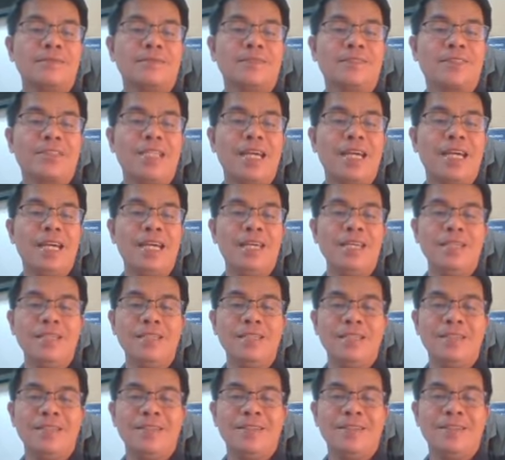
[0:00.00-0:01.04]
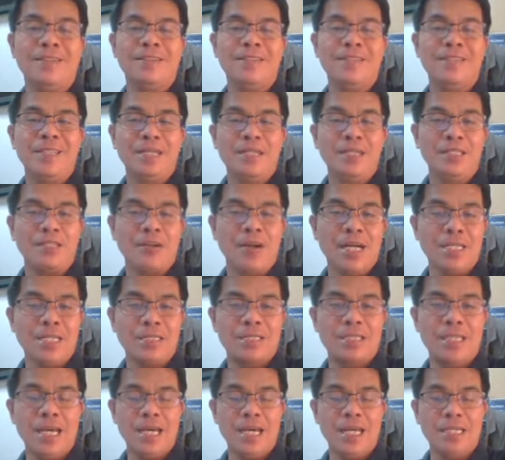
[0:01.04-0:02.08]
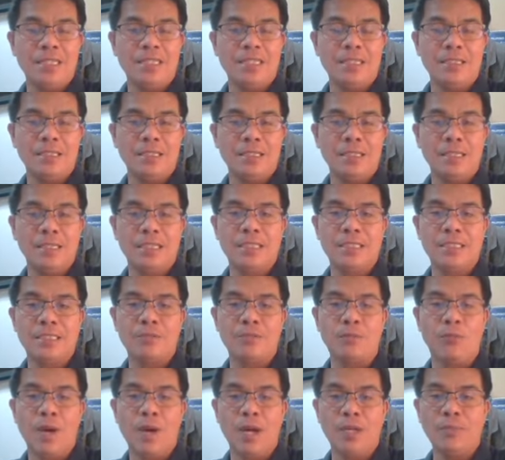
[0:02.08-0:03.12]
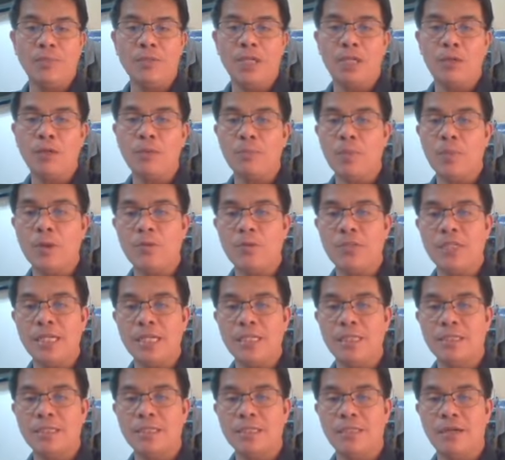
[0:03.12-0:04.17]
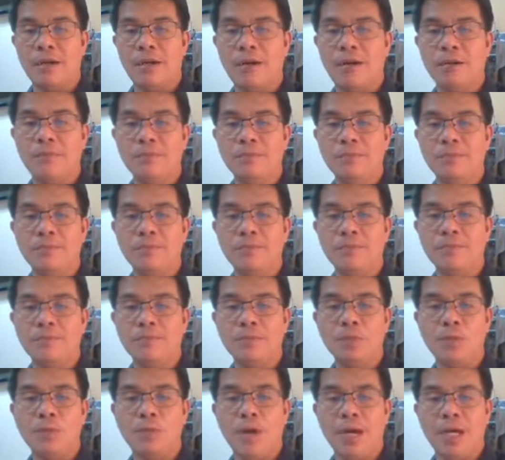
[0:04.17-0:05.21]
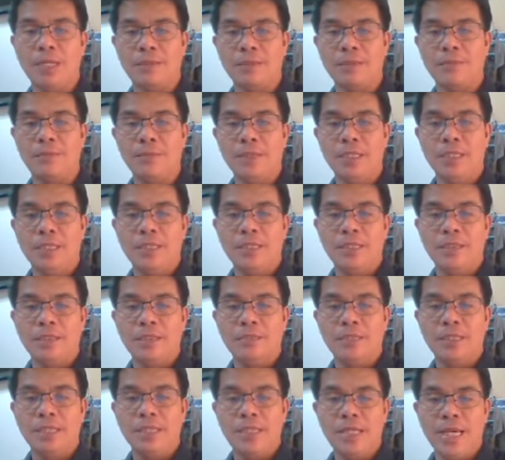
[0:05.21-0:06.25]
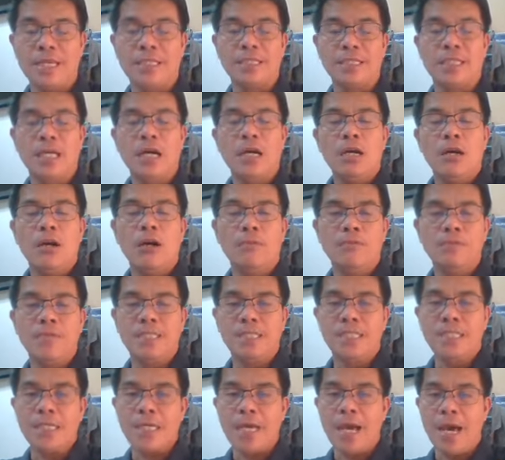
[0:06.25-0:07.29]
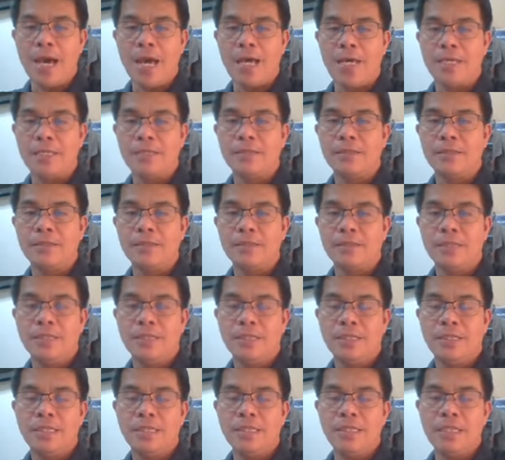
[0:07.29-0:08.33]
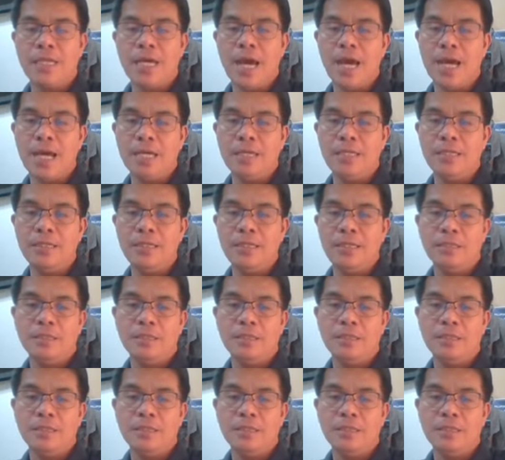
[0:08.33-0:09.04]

Okay, so assess is one of the components of what? Yes, of CI. CI